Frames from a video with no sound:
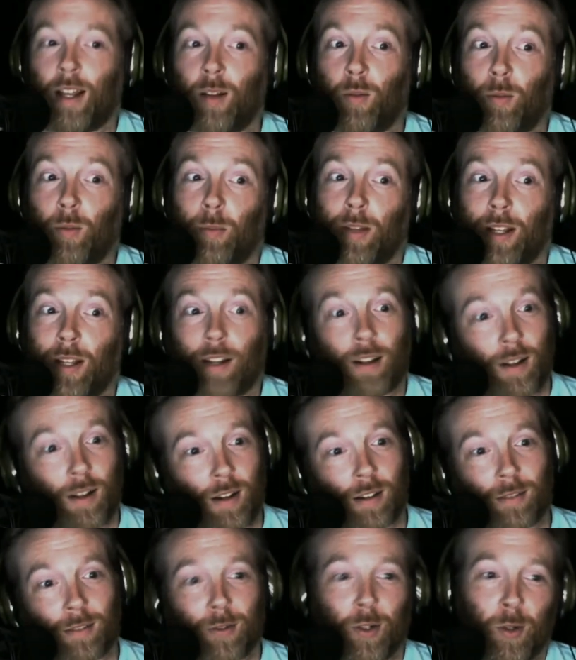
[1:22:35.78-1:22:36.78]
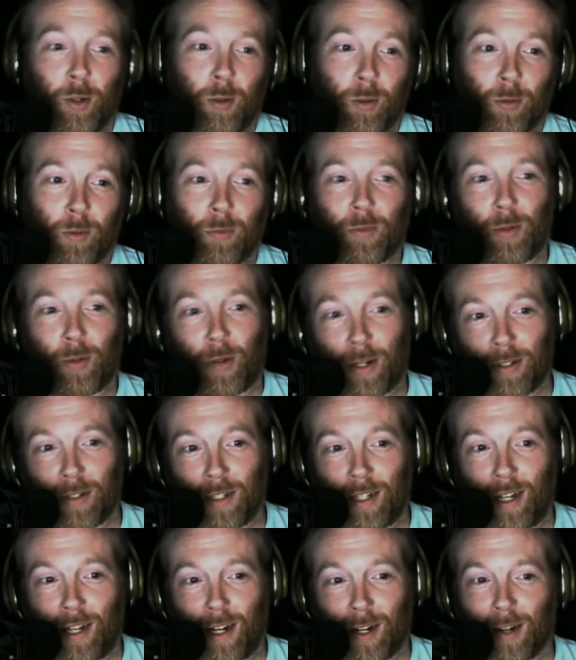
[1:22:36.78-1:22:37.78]
And we'll be like, oh, cool. You
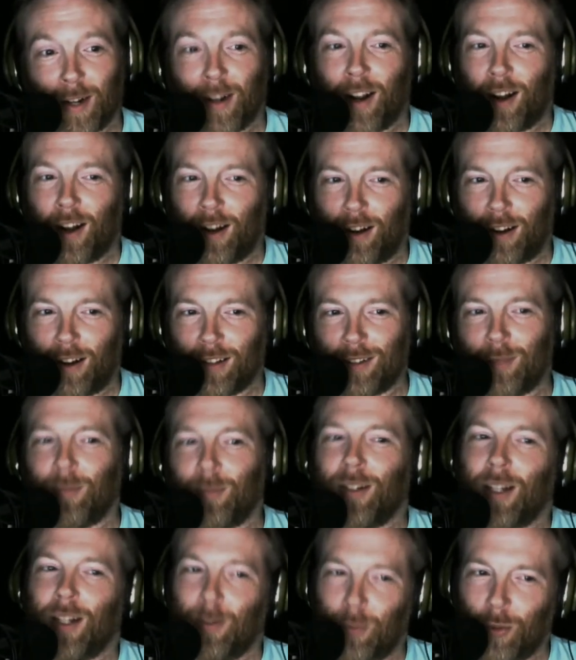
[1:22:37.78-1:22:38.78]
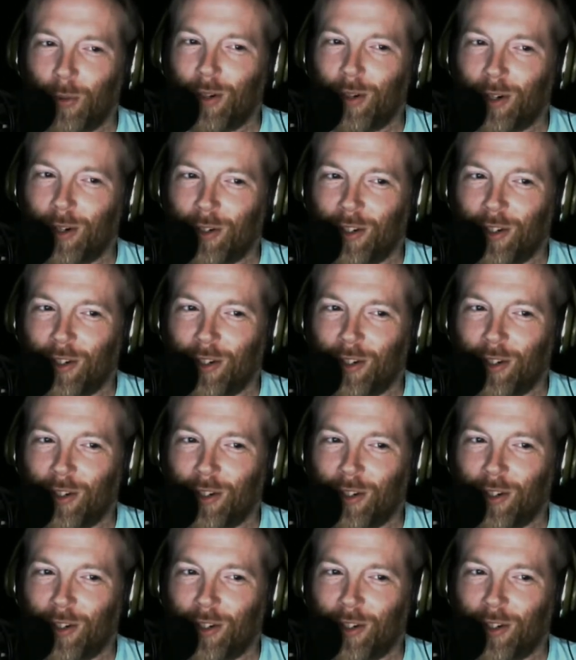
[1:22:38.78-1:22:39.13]
actually care. Awesome. Come join our